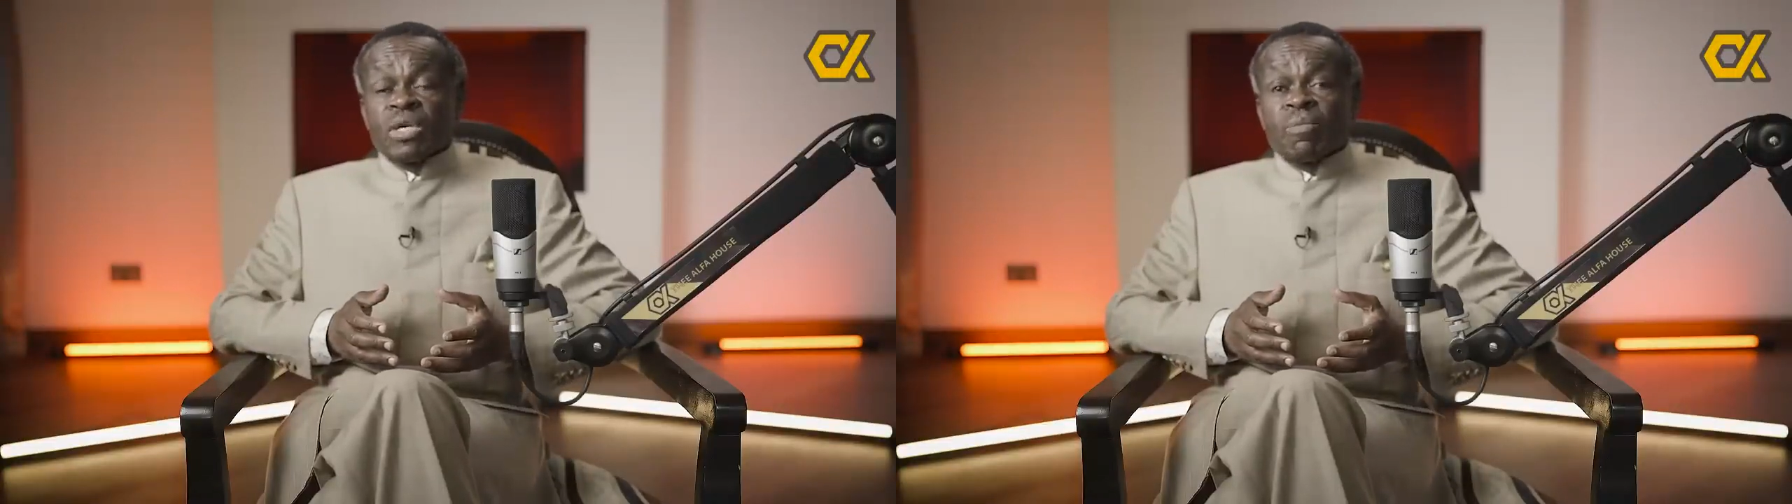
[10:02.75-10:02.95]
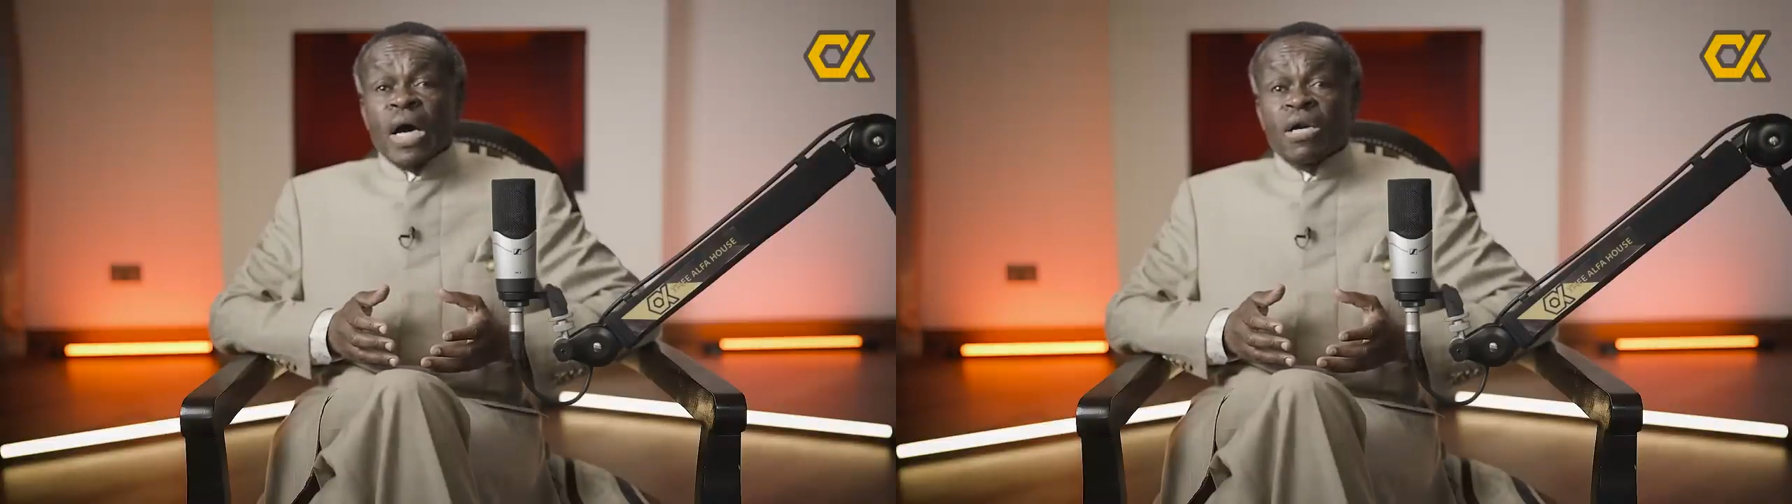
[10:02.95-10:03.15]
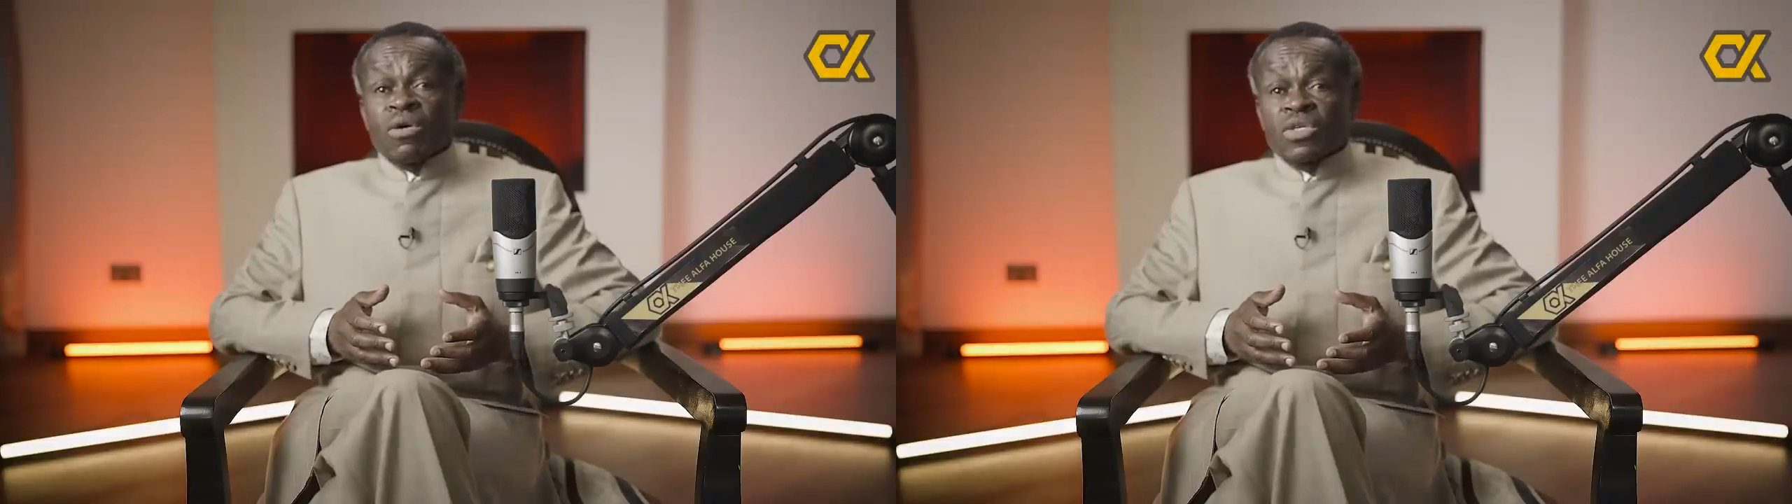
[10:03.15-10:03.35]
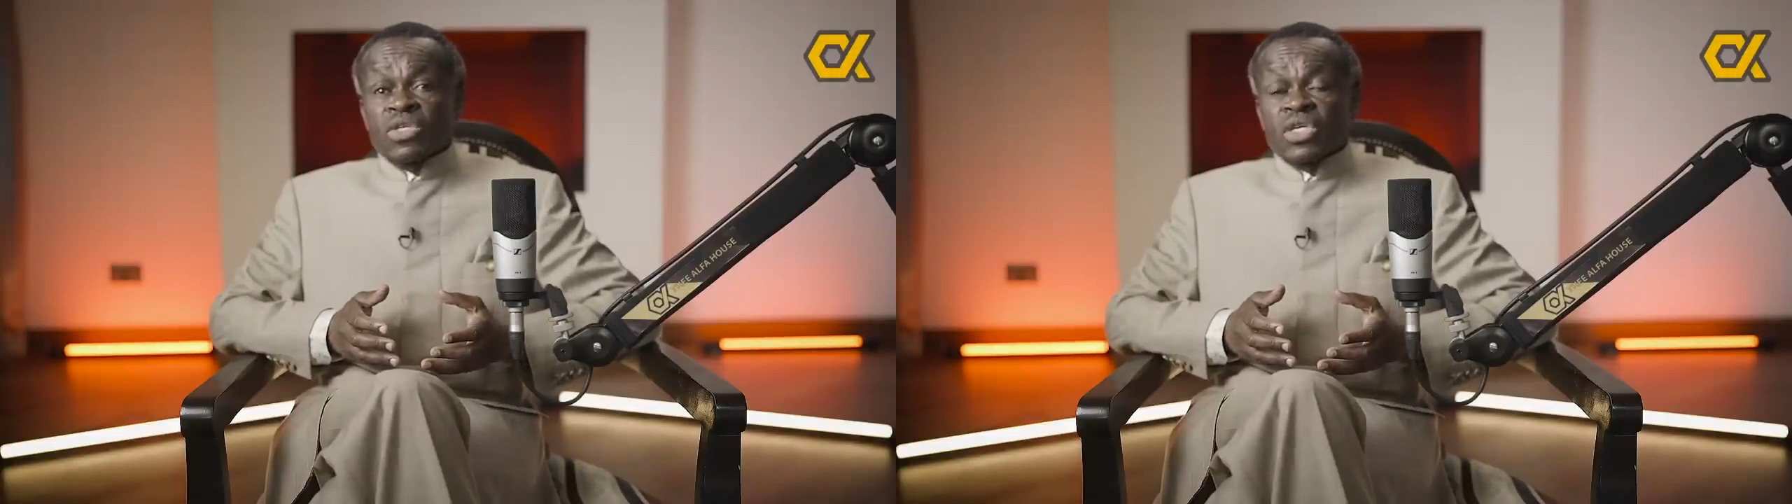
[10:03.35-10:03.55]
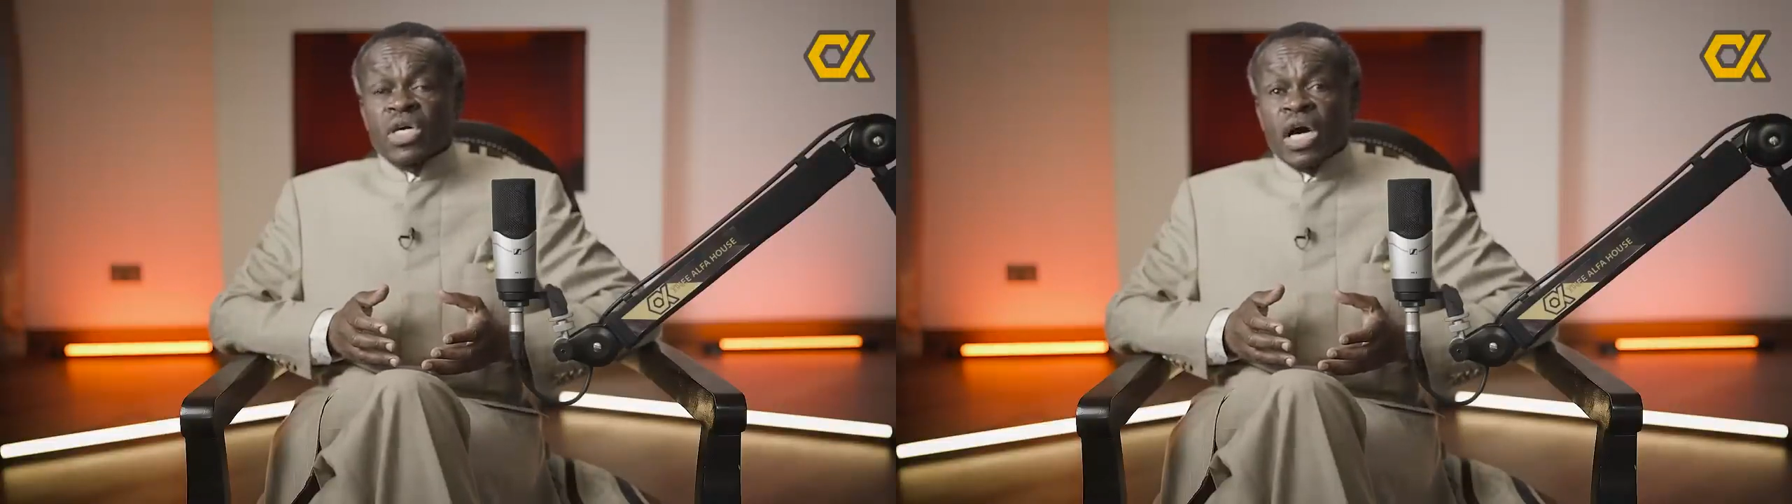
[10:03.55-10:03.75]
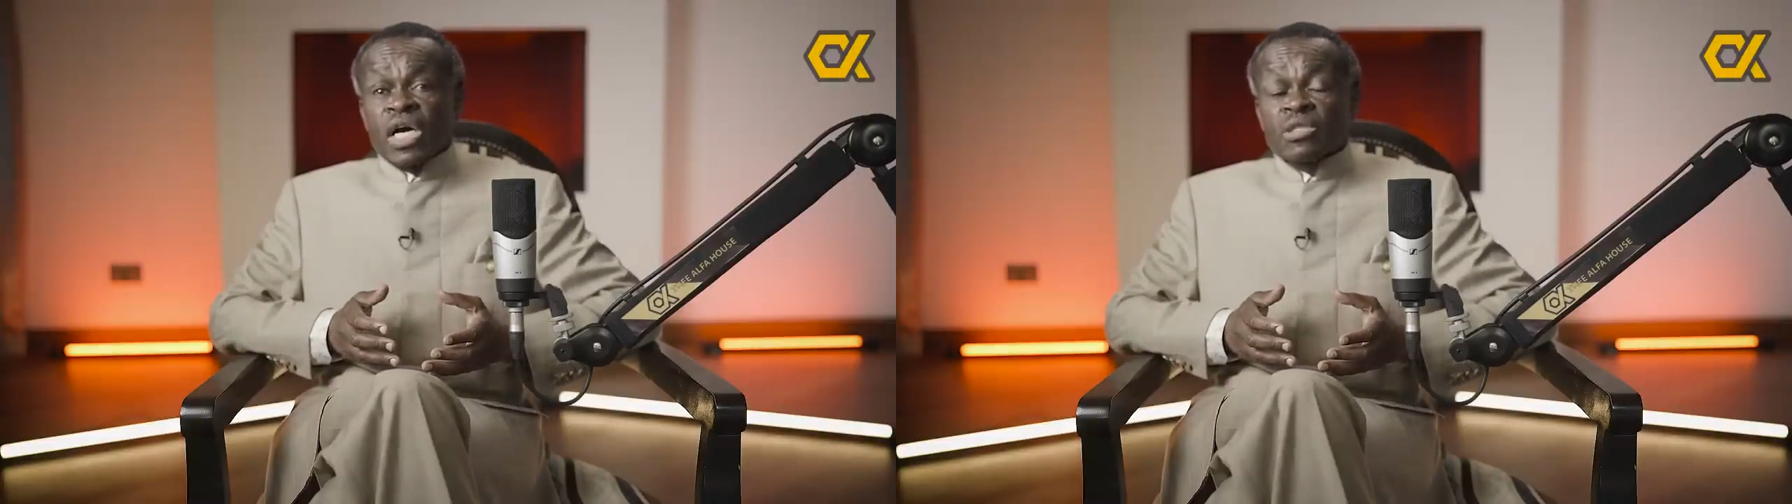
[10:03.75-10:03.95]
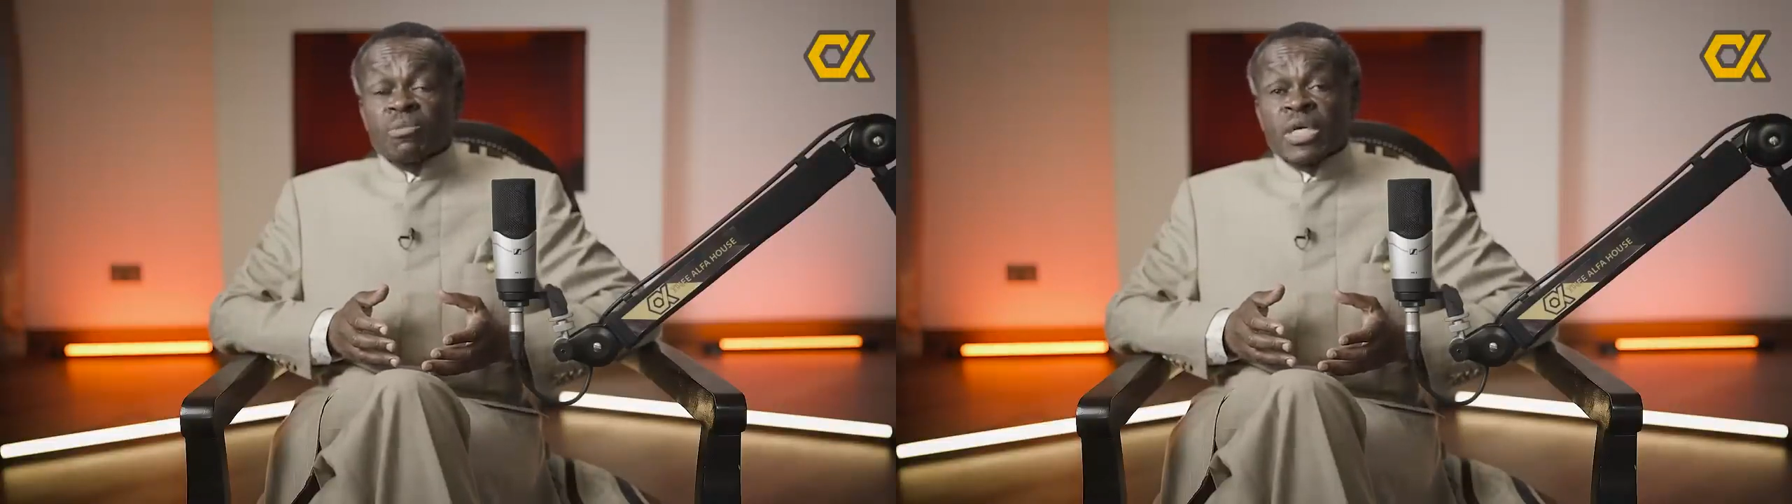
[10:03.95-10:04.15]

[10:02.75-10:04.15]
the ballot has